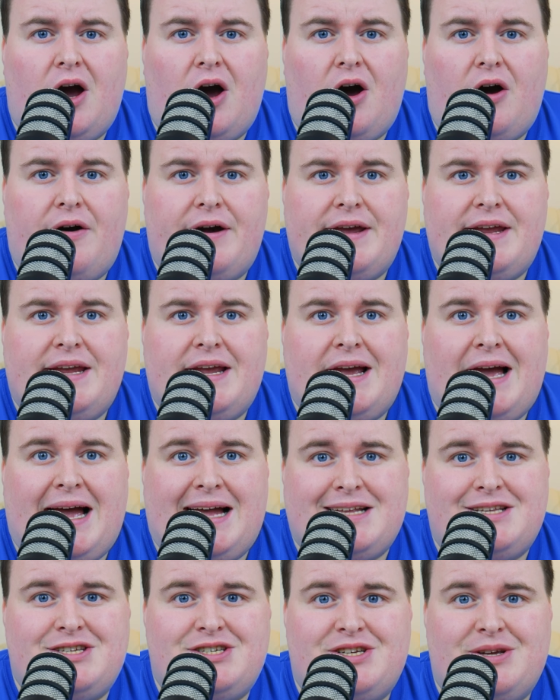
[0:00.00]
I
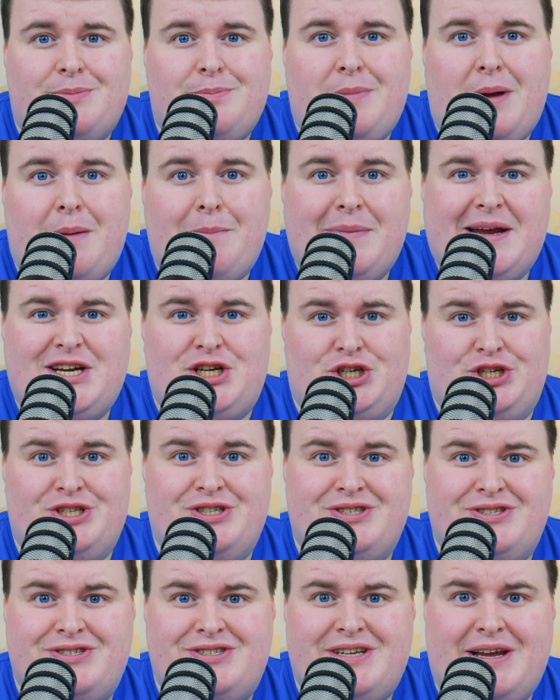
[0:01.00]
had some
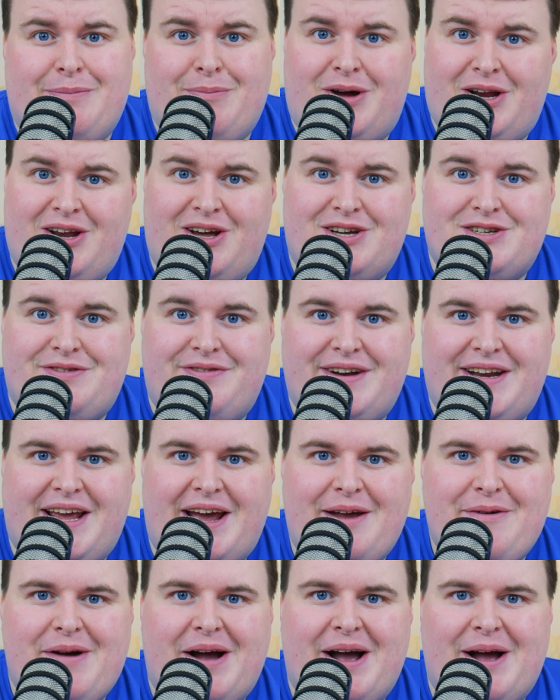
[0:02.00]
omissions in my last
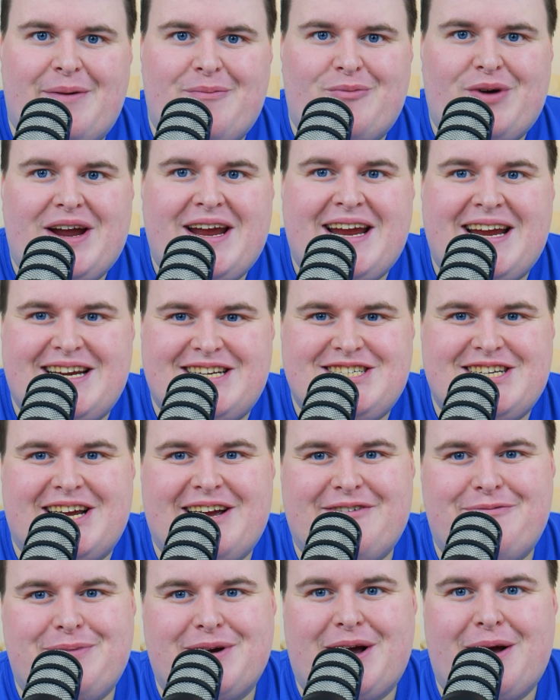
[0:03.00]
video, which
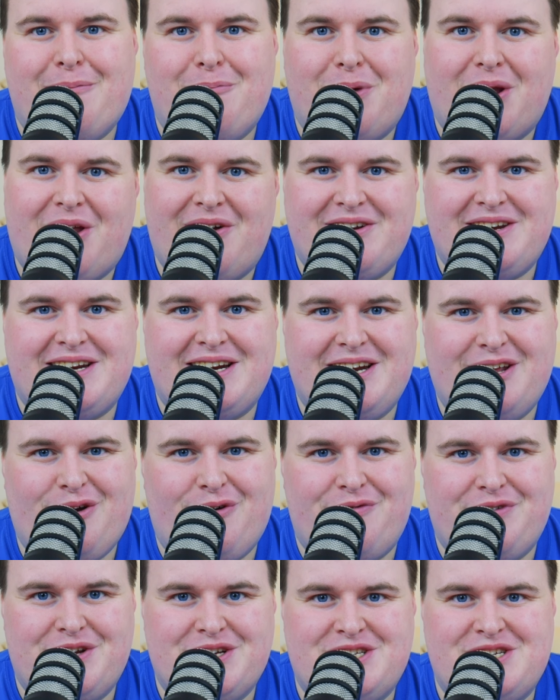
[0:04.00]
have become blindingly
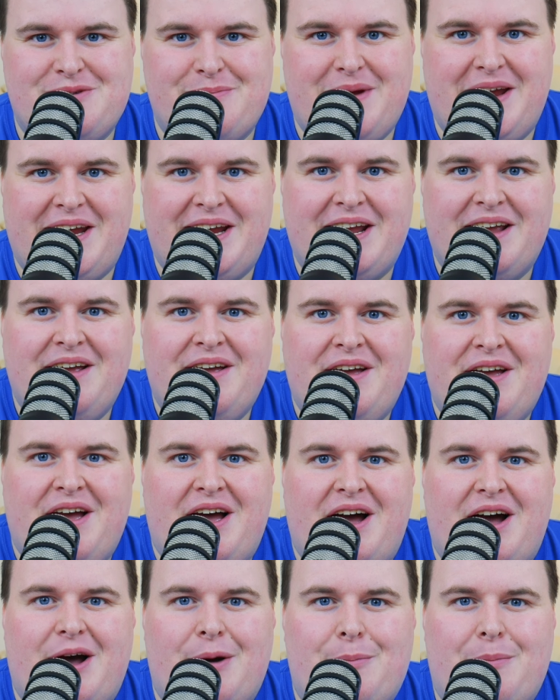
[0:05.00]
obvious to me,
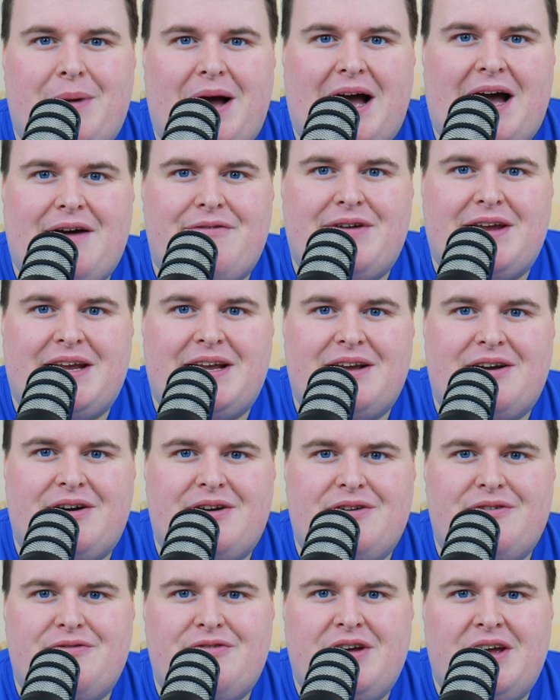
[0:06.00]
having
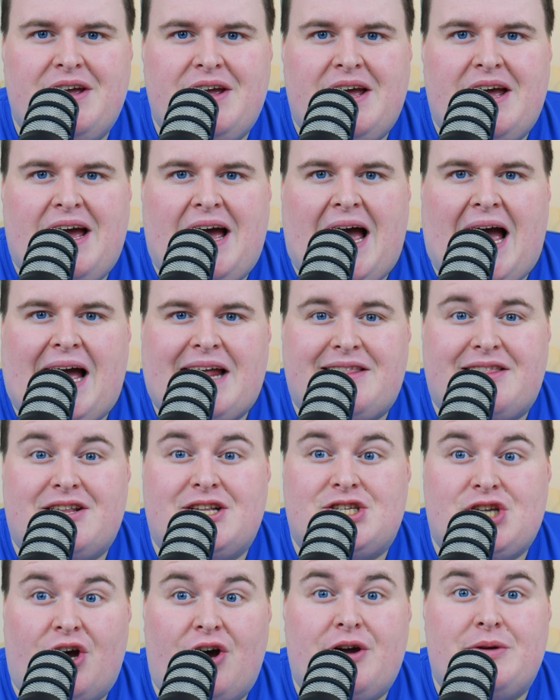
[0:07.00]
kind of had
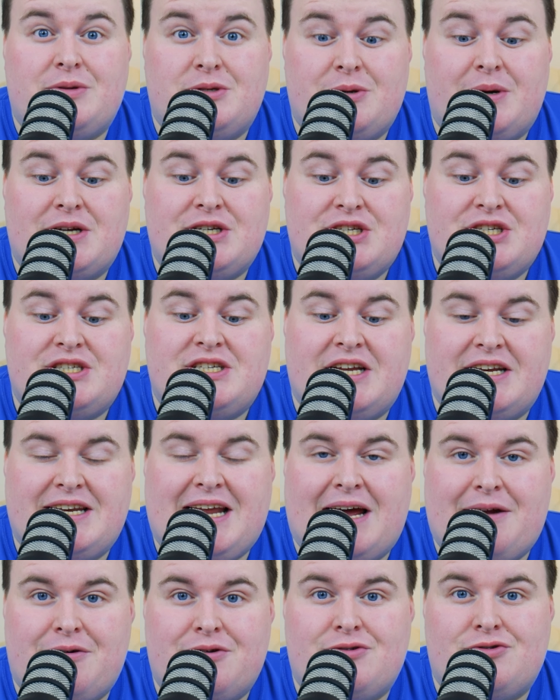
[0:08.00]
the time to actually sit
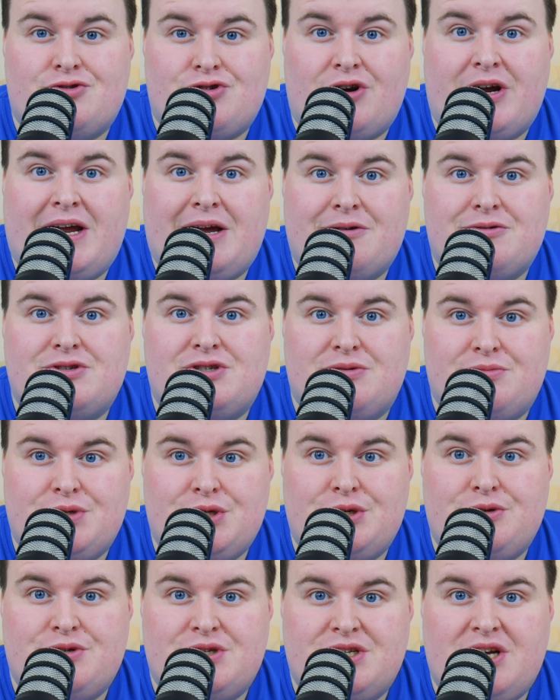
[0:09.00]
down and try out some
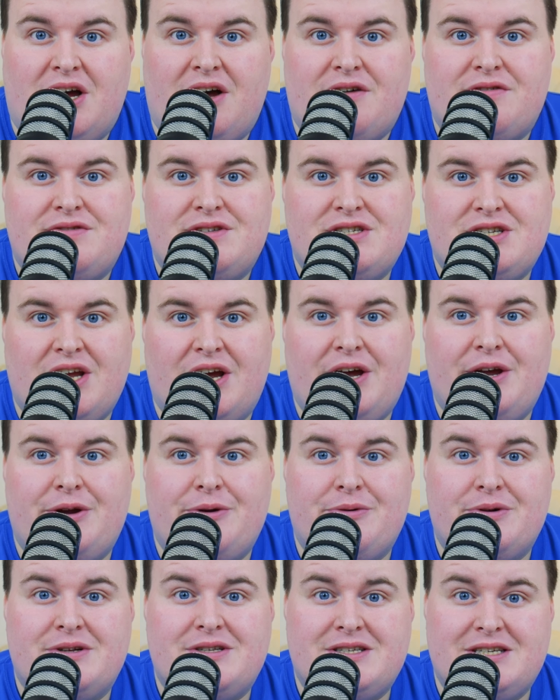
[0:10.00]
new stuff.
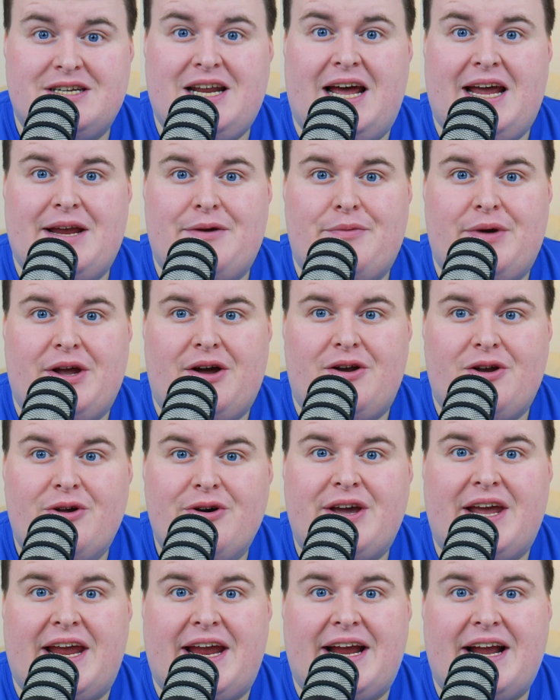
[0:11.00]
So today we are
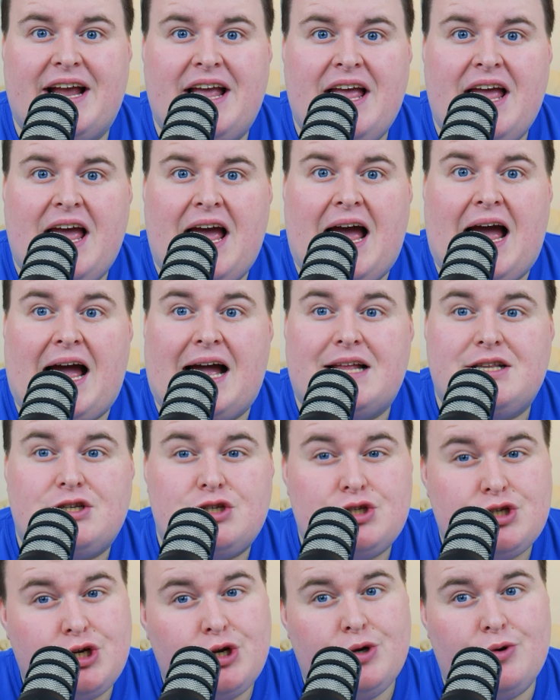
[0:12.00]
looking
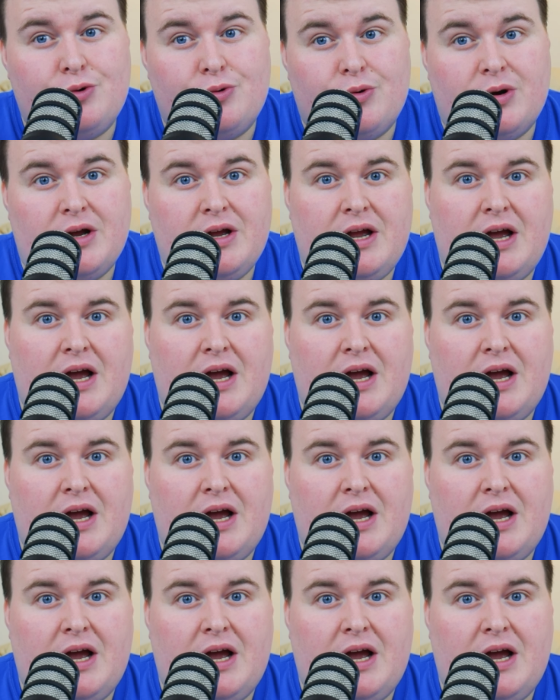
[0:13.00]
at two